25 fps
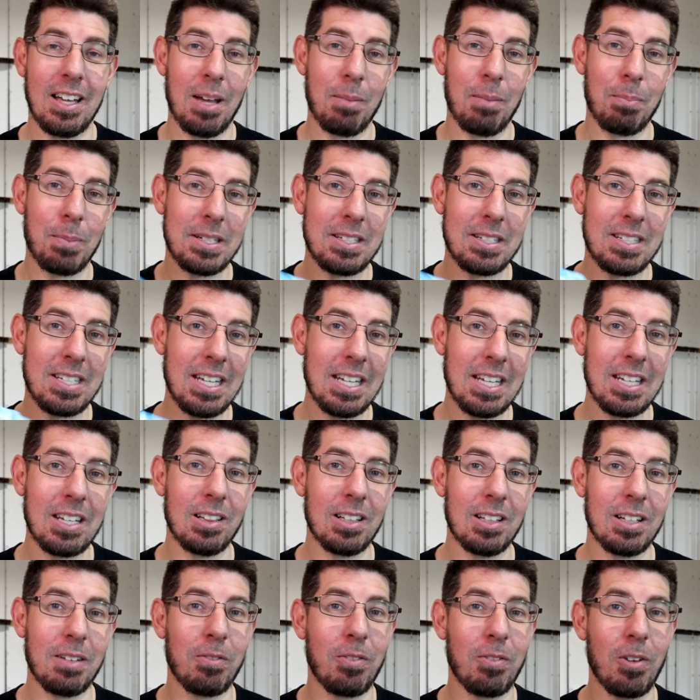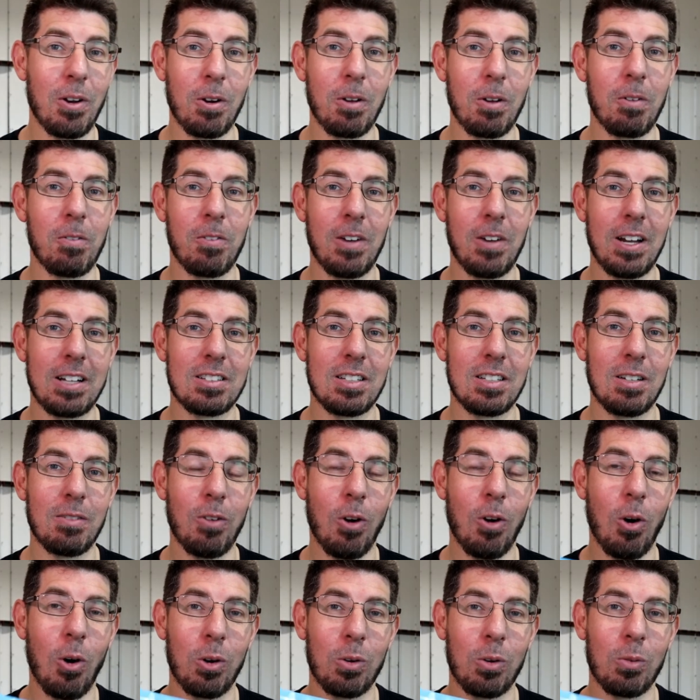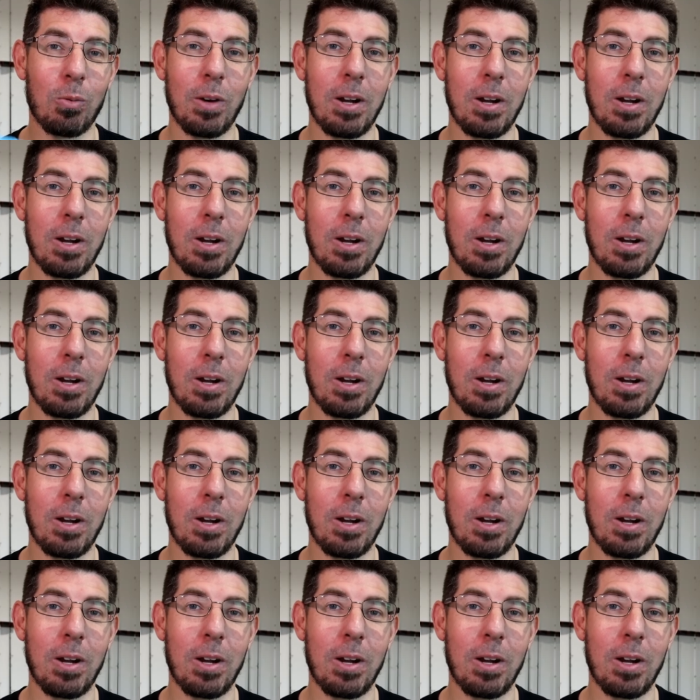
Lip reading: and particularly very effective on